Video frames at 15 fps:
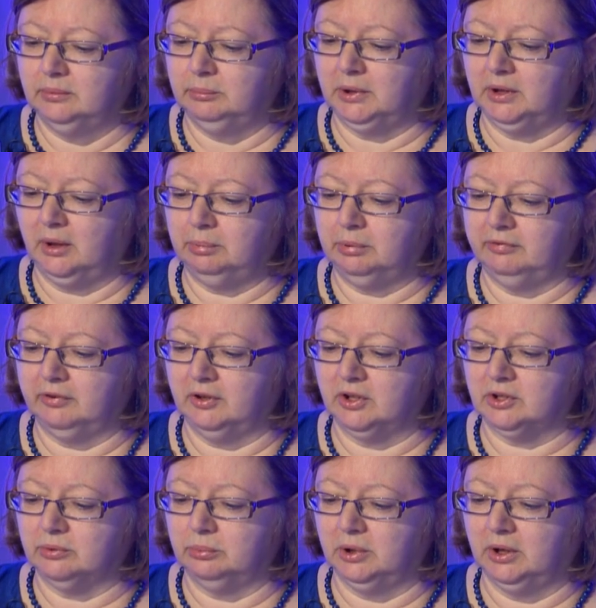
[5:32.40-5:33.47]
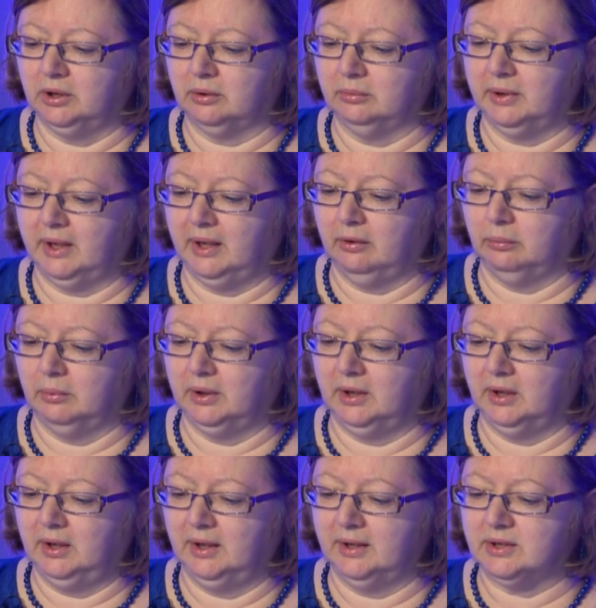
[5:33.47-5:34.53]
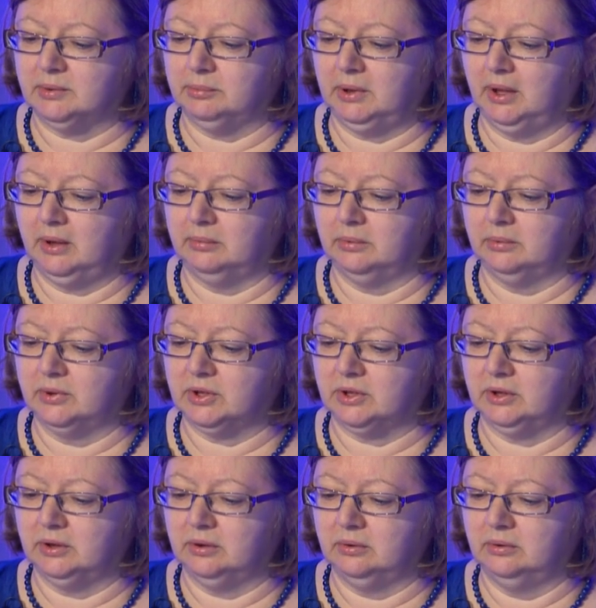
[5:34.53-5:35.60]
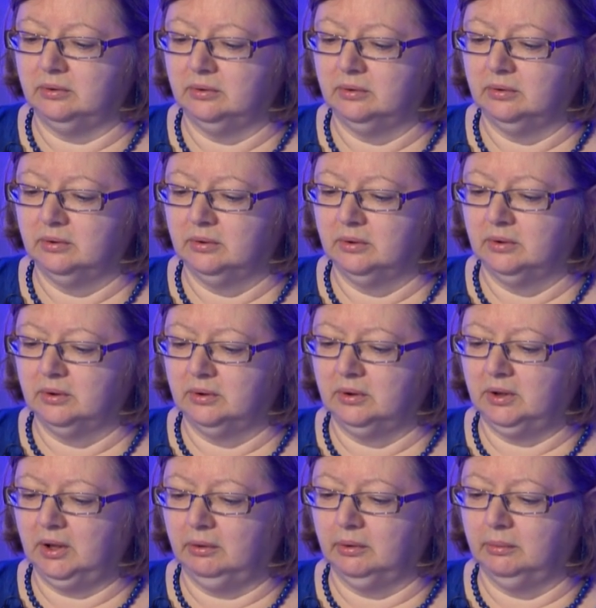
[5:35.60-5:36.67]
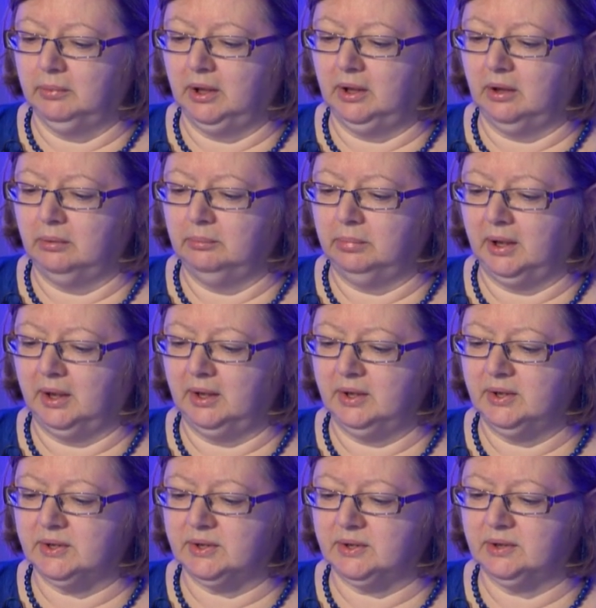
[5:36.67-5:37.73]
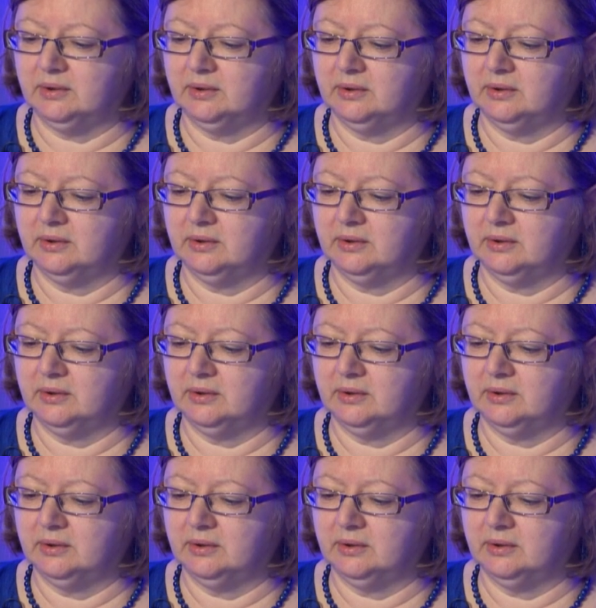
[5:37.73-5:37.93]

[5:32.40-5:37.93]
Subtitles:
But I prefer to work without one. I like to be able to go at my own pace.